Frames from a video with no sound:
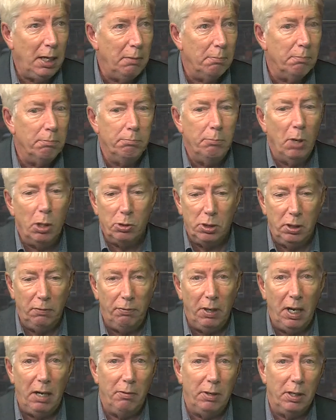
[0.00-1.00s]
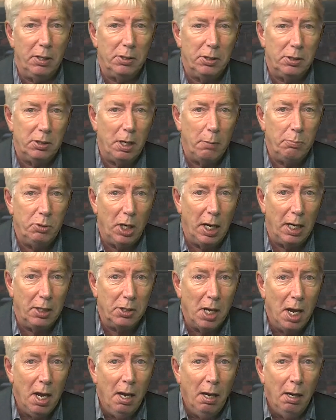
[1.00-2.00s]
multifarious subjects.
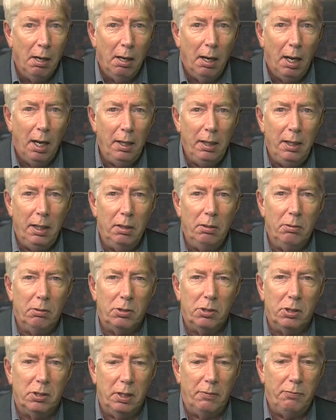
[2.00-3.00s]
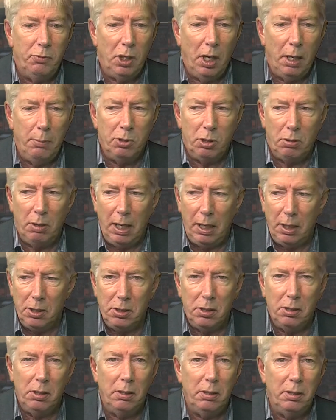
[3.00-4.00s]
And it looks as if James Gregg has
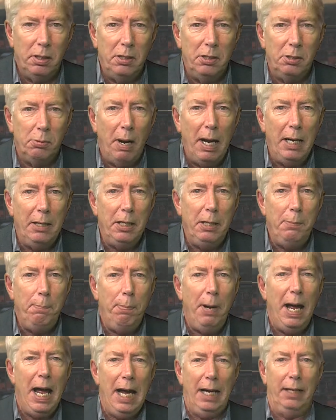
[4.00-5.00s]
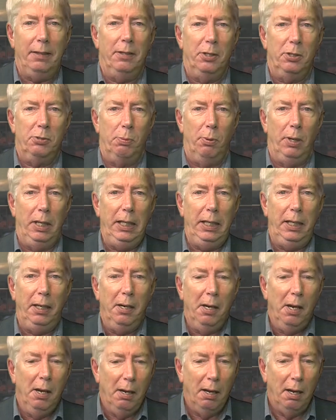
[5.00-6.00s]
turned into Andy Pack this week.
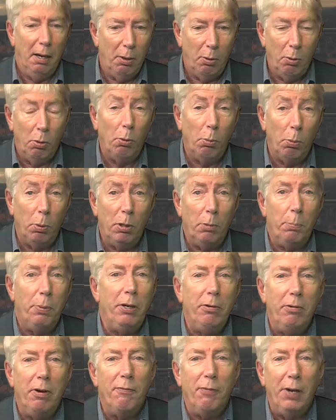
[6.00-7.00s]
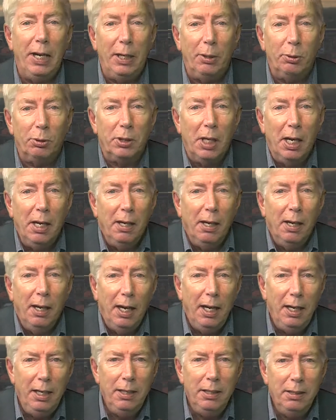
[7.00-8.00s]
All will be revealed
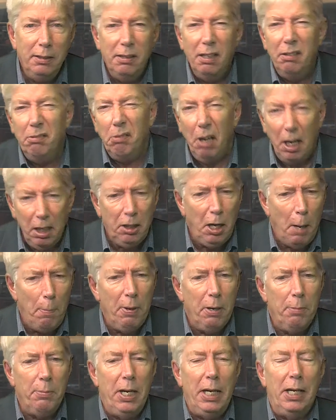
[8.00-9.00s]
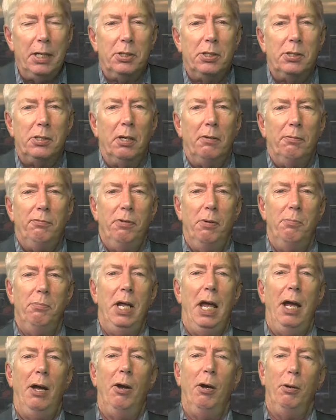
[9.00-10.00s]
in a couple of minutes from
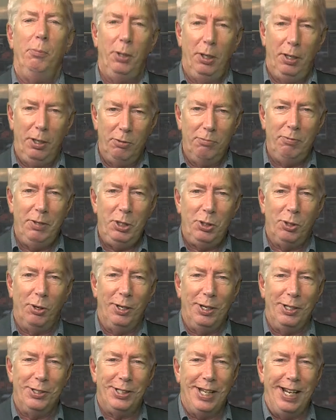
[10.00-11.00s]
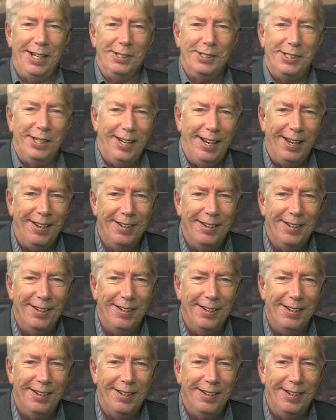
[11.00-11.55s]
now. Hope you can rejoin us then. See you.